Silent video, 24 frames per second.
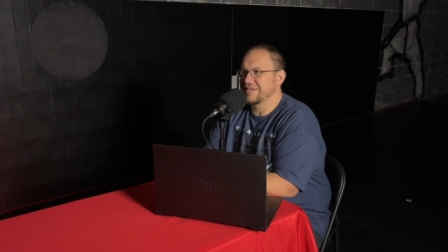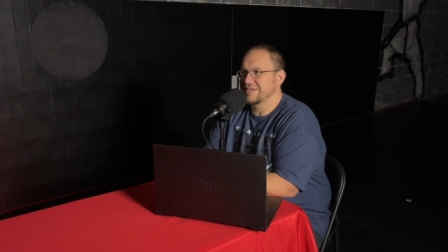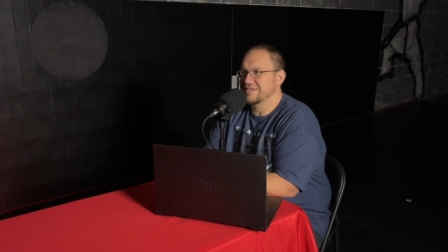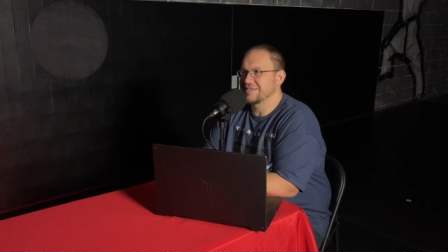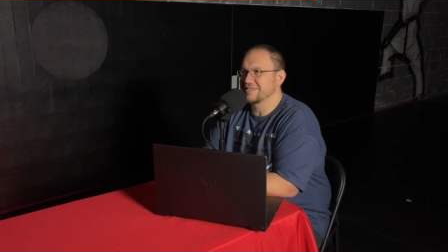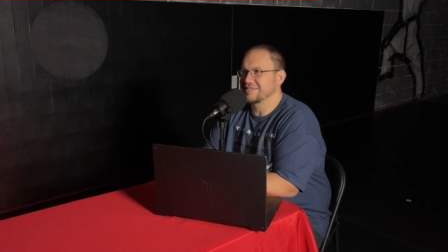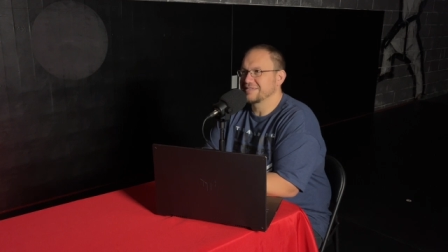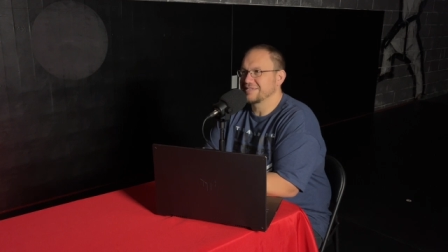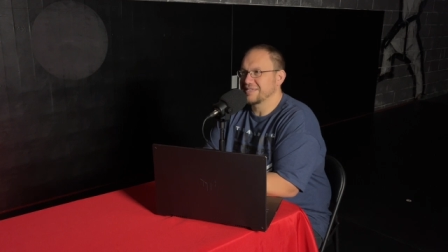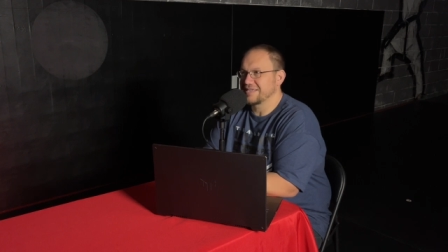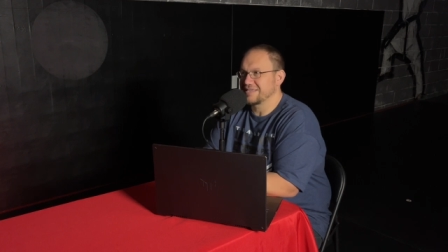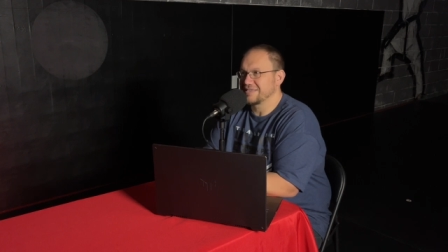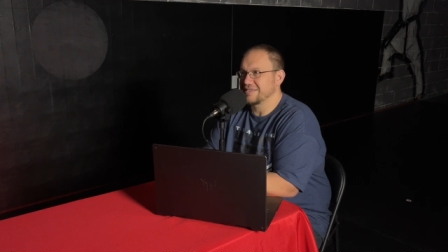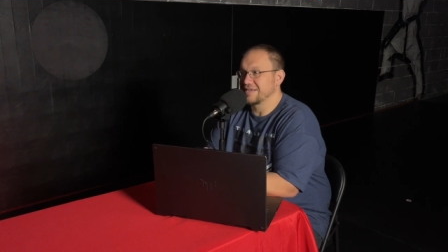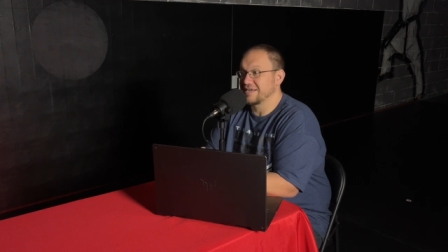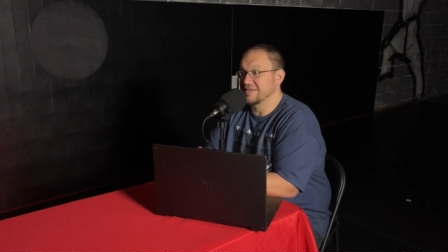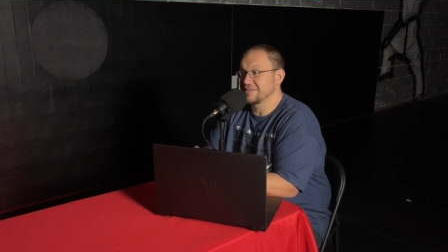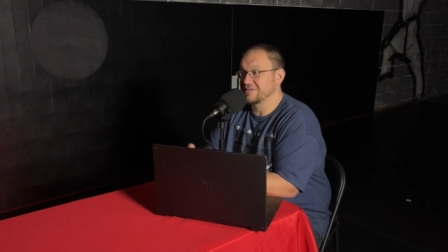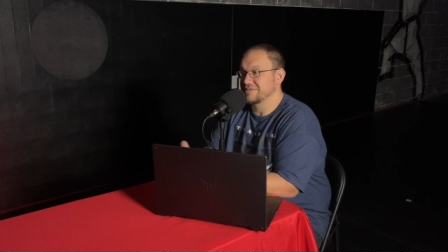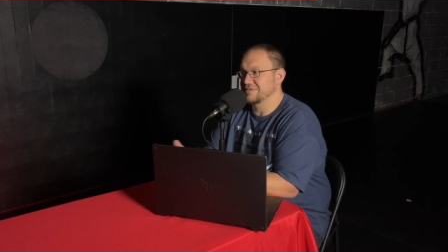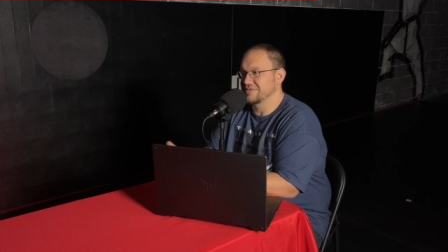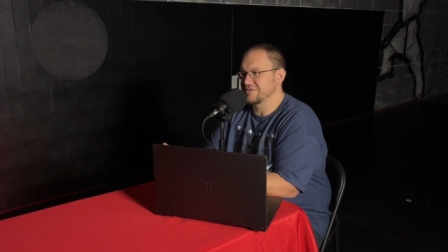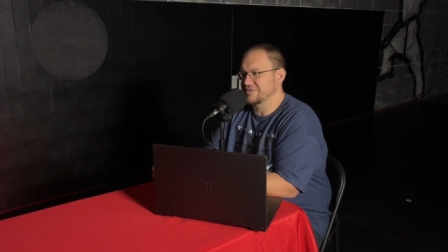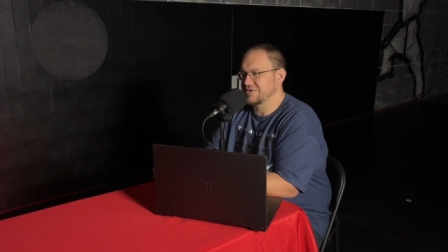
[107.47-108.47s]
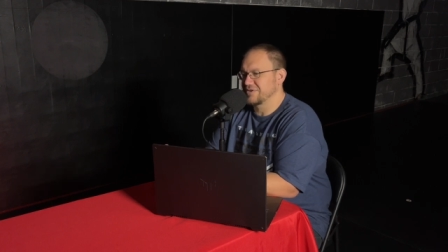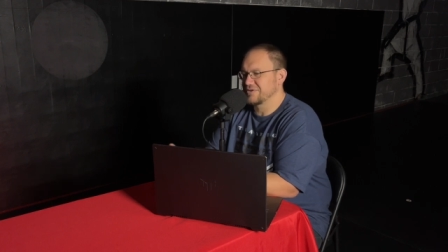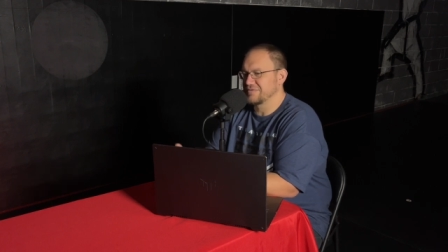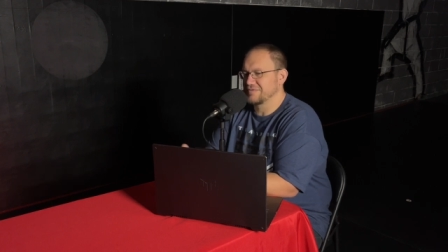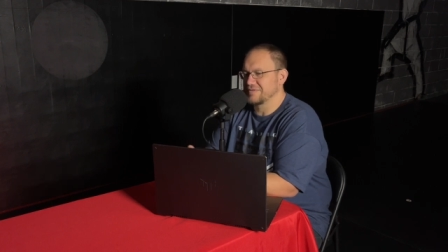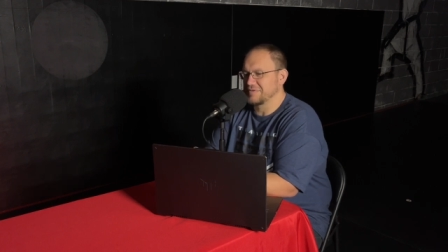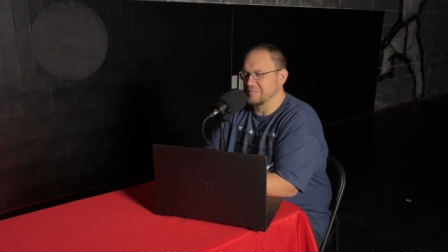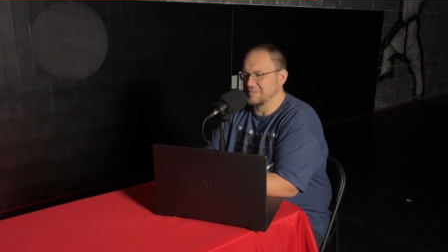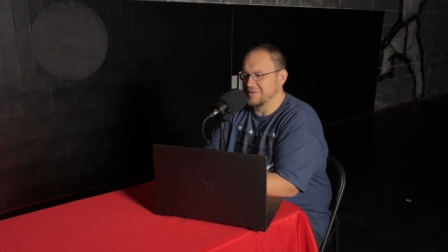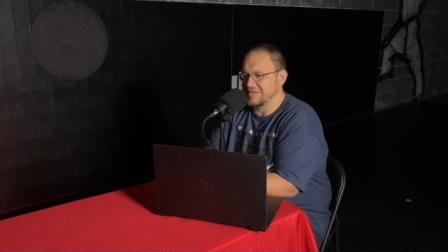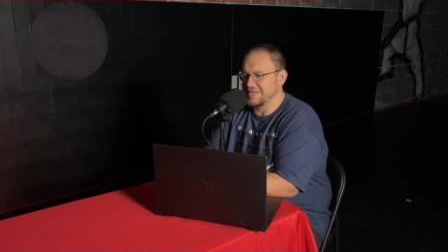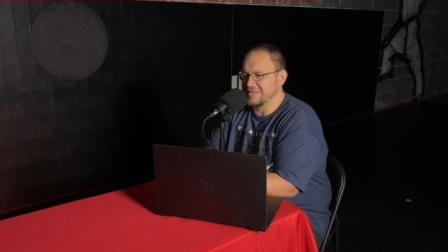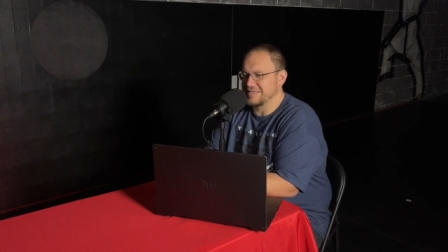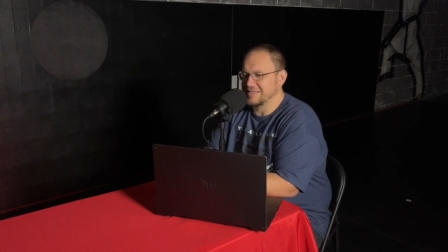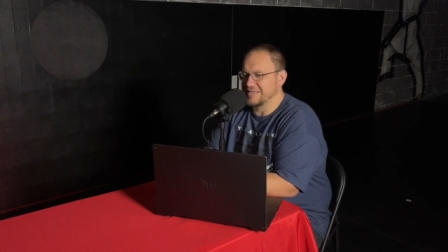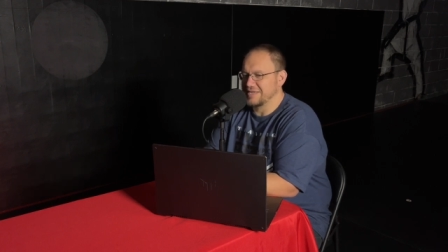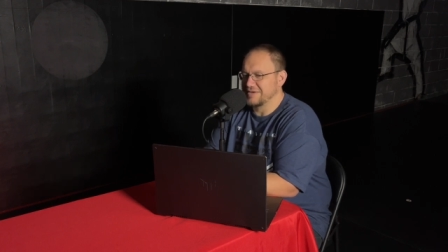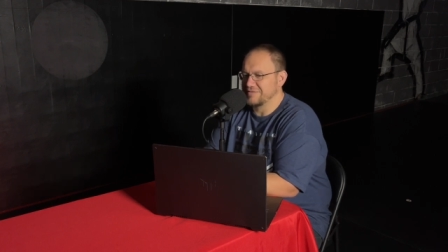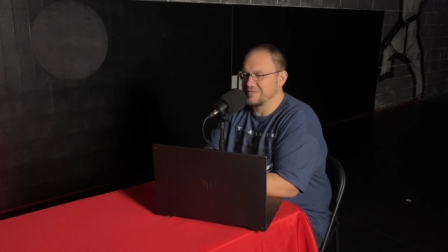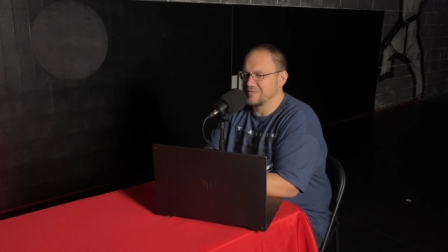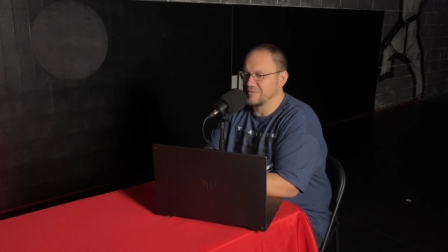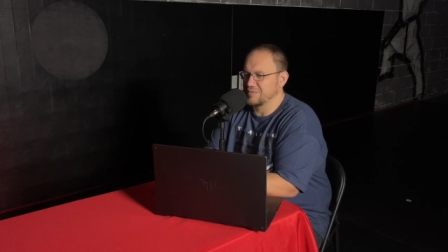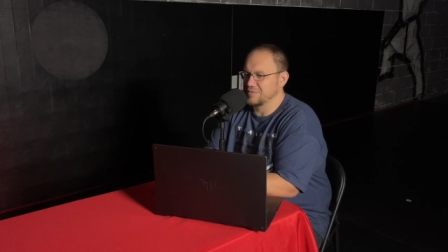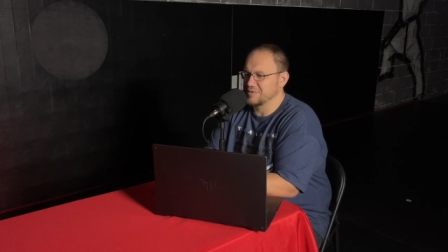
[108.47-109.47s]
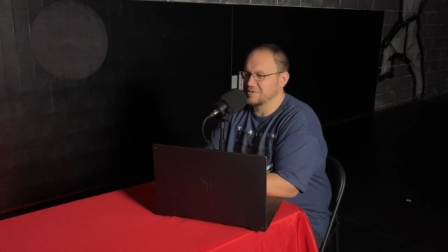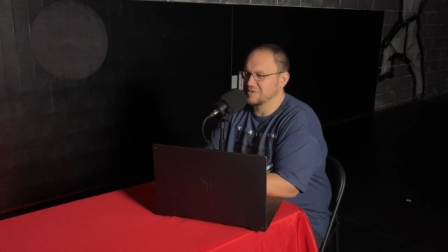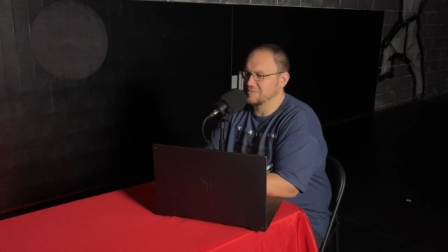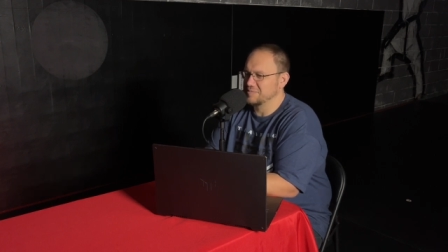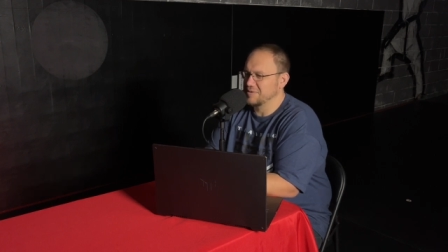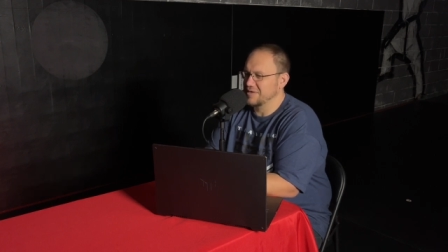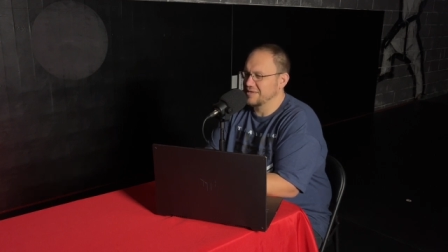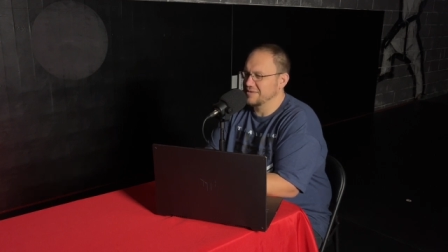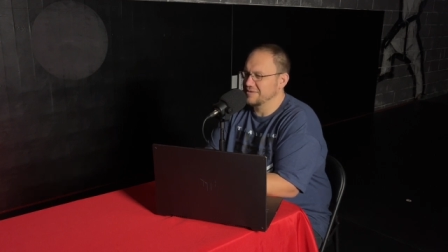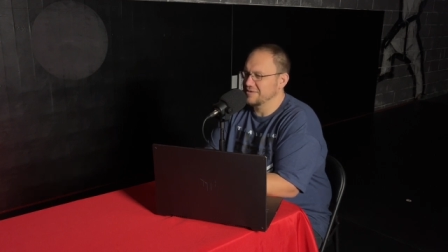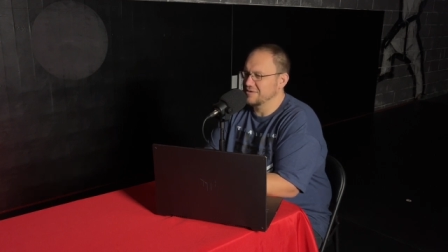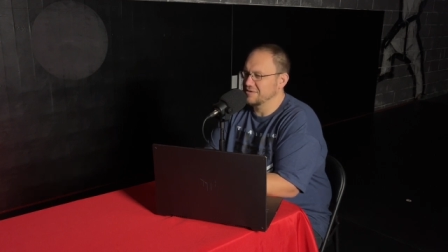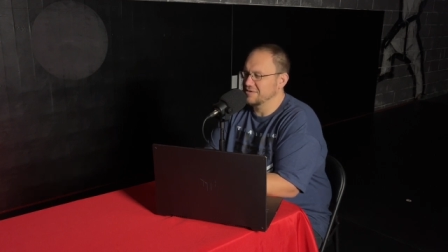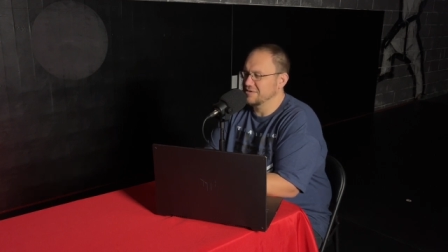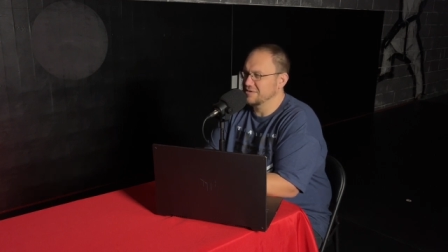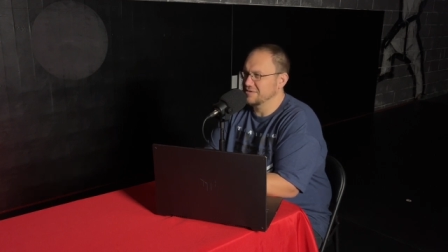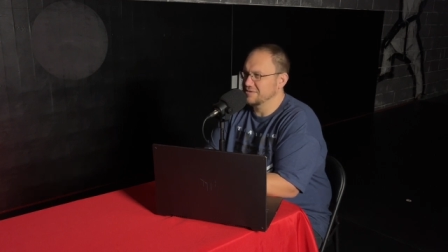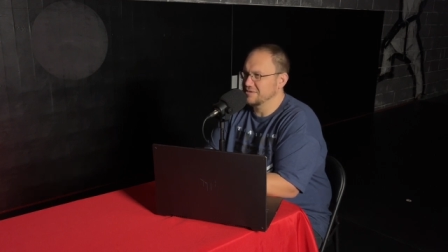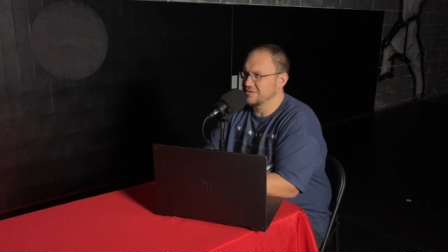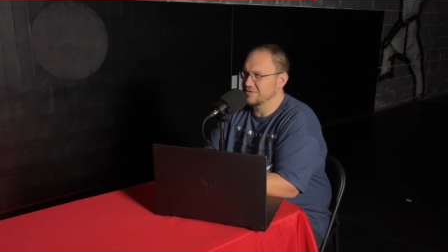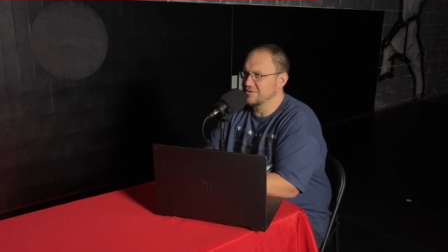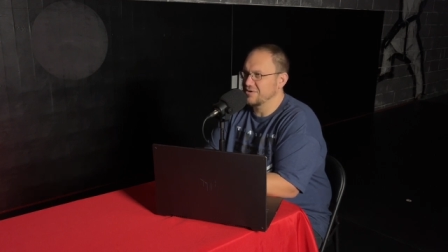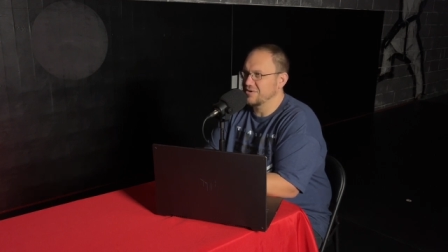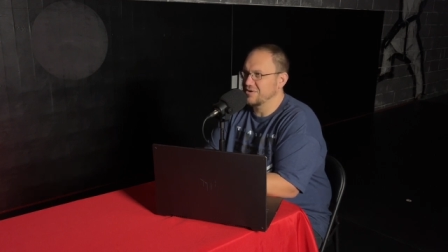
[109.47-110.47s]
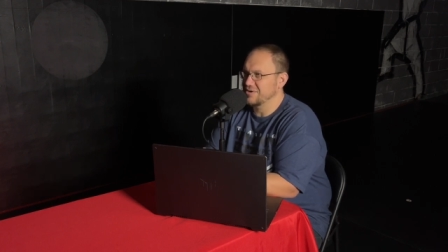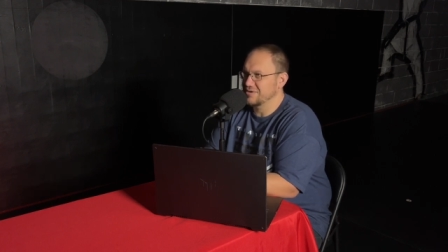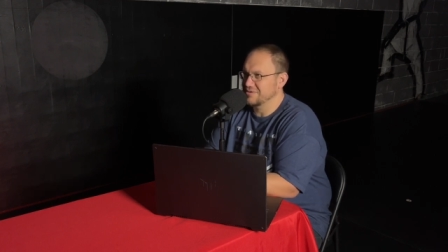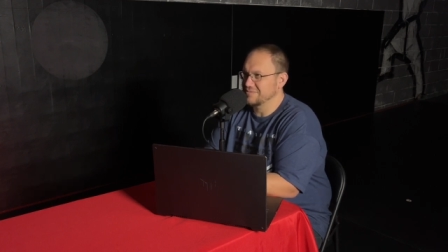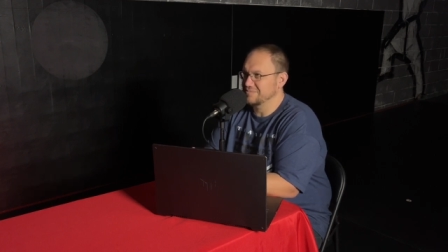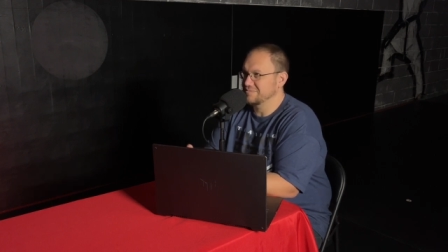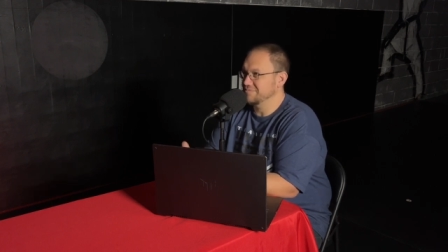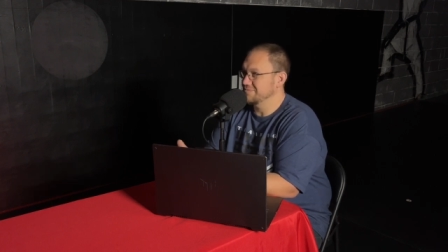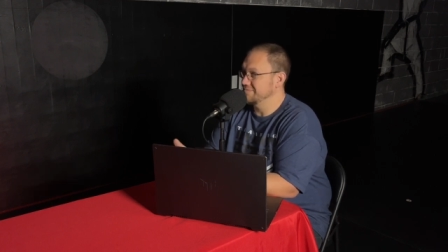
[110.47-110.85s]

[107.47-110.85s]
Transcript: is and does deserve to be in that fourth spot there because there are